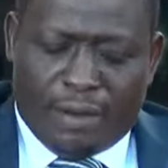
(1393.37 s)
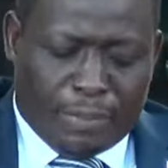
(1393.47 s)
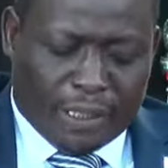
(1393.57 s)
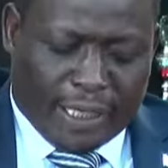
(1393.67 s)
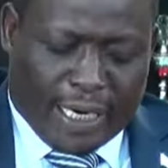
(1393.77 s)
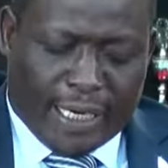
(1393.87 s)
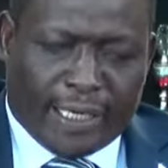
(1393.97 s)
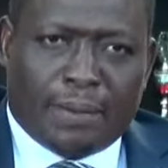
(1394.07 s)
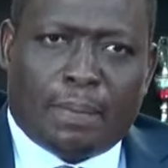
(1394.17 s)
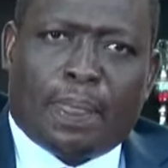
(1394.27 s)
Basically,
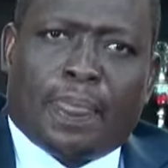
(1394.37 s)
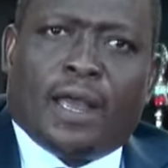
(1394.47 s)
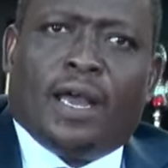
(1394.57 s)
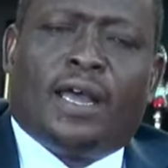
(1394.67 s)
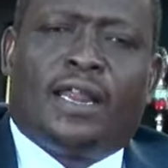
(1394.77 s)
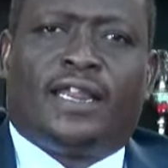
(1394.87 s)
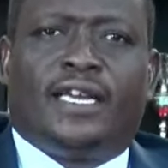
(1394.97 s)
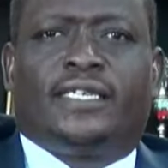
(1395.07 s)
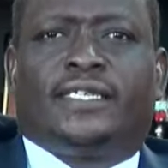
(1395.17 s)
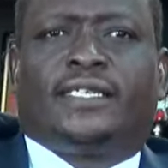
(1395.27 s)

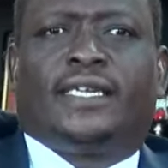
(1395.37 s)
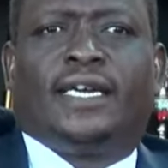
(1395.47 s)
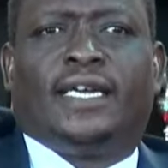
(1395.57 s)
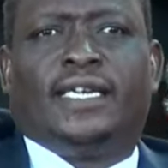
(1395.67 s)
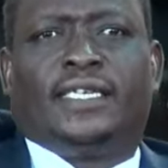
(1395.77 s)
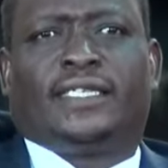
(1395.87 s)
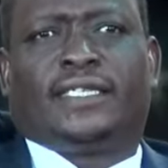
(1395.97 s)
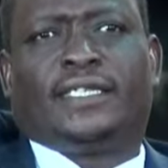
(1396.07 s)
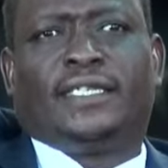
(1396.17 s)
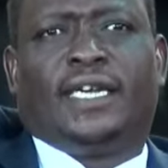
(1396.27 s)
this is
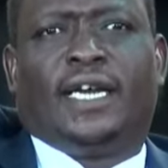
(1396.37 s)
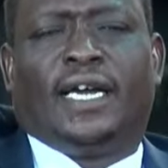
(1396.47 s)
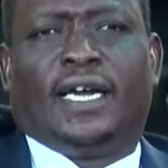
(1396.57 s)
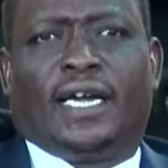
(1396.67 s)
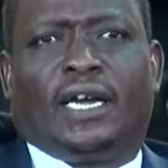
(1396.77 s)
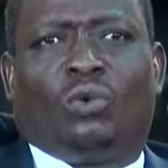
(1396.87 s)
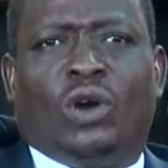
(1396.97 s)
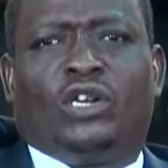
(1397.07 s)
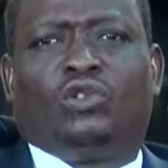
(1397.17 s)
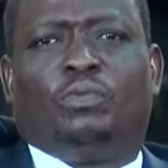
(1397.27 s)
going
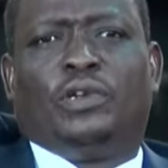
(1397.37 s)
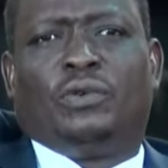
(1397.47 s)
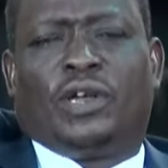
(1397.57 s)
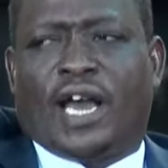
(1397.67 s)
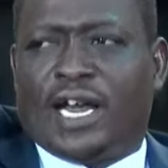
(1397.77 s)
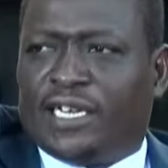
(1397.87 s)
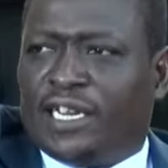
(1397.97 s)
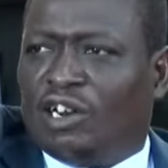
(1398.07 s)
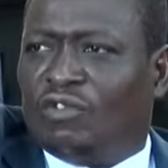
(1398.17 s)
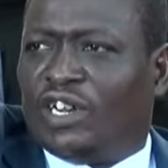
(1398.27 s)
to be with us in the
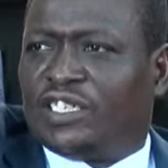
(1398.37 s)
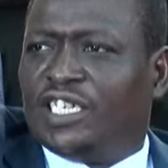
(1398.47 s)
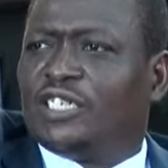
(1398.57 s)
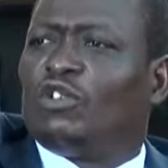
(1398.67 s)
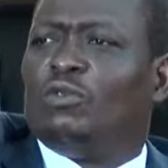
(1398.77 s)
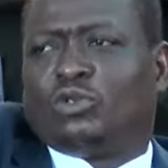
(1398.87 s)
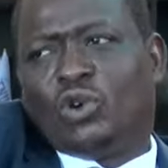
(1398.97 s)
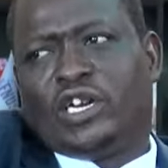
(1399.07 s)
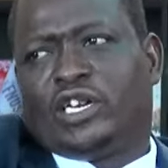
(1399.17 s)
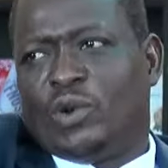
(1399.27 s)
universities from
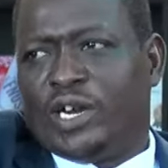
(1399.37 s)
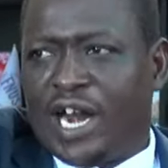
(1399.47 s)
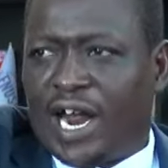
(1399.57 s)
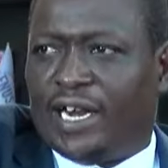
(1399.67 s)
2029.